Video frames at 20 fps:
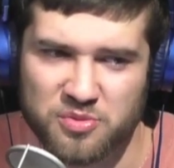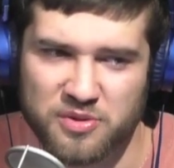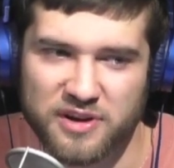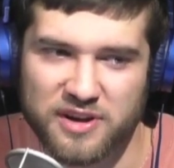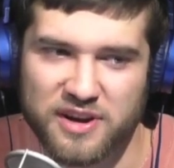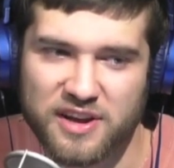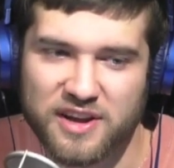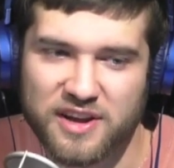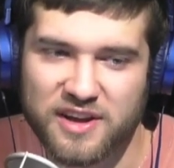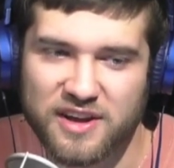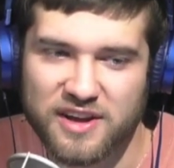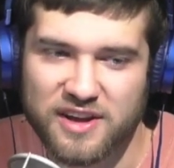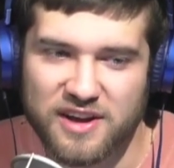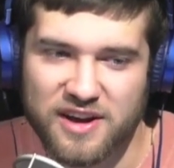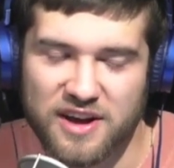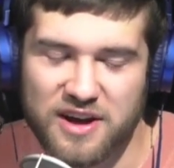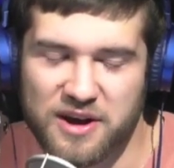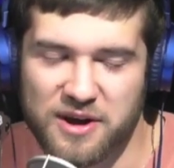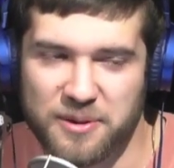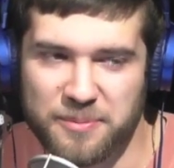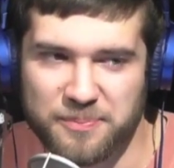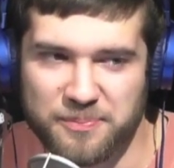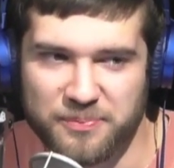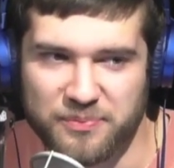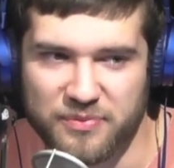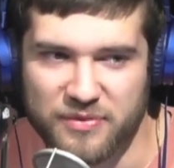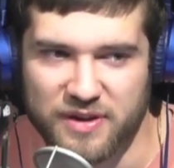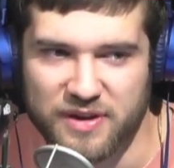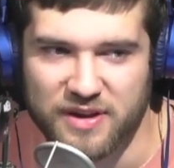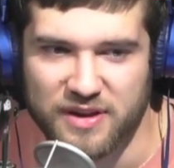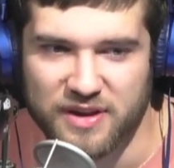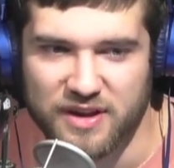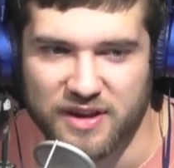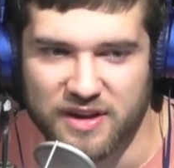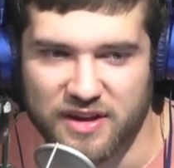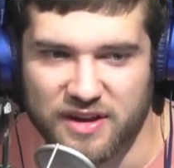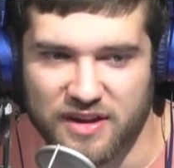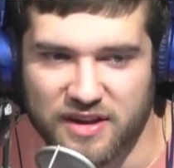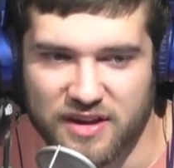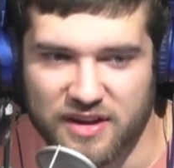But
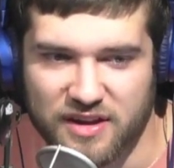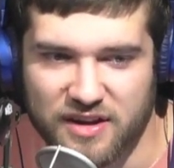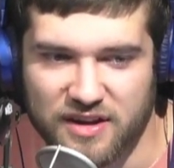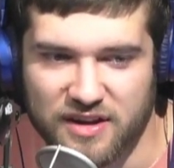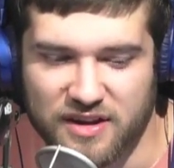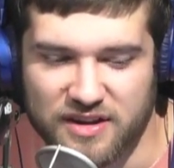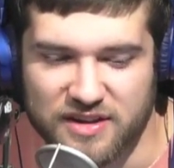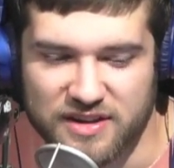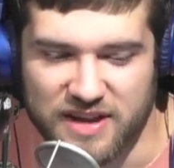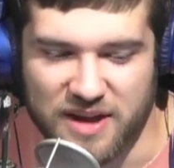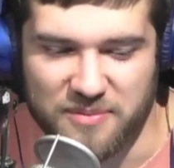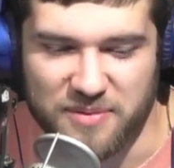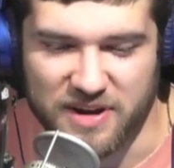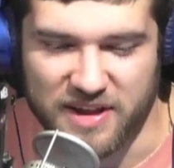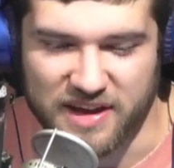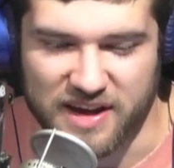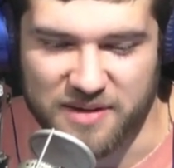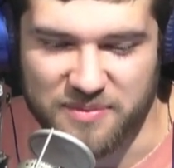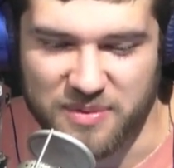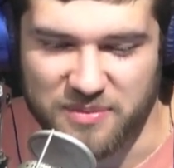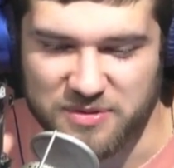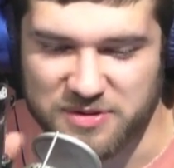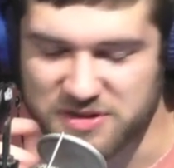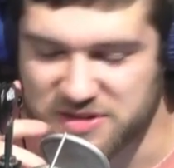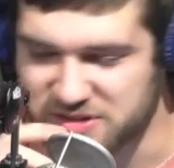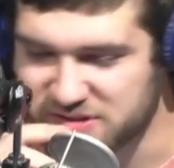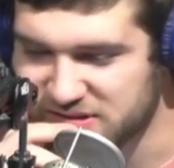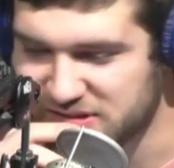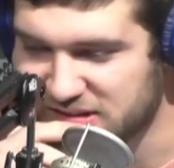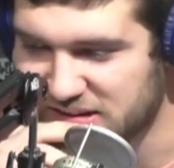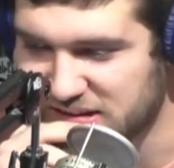yeah, man, like, I remember just